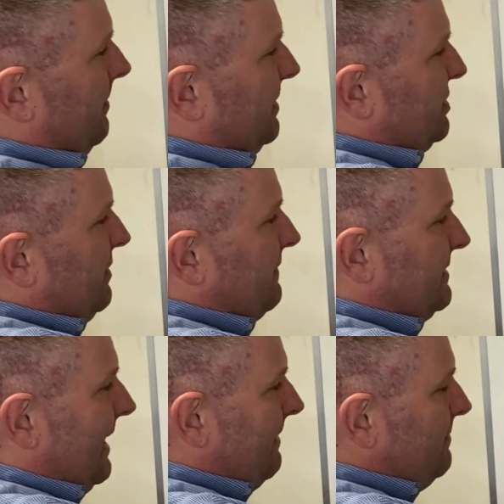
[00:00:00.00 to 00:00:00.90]
Because you got
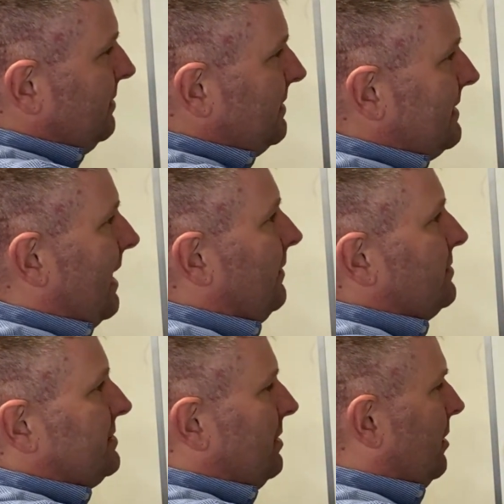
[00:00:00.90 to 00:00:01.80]
$10 million
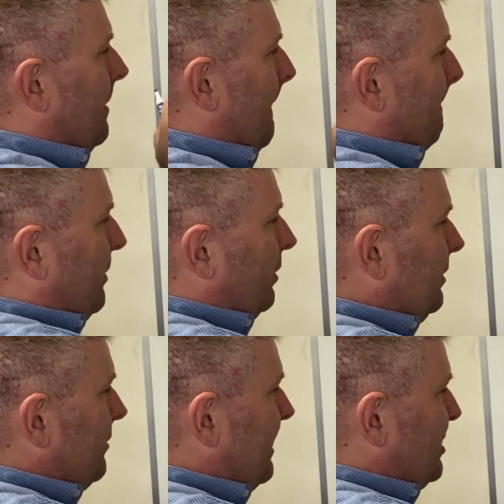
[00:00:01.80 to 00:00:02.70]
per
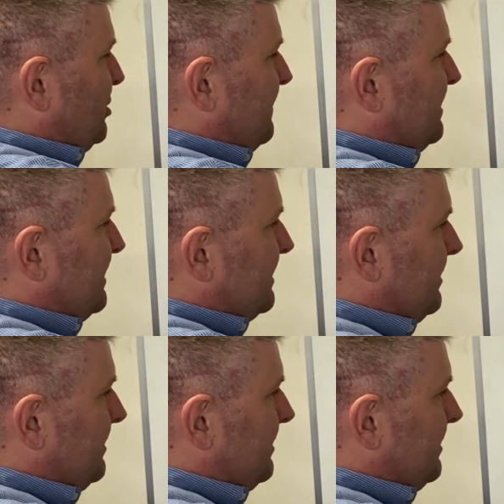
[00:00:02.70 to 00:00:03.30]
location, you have 6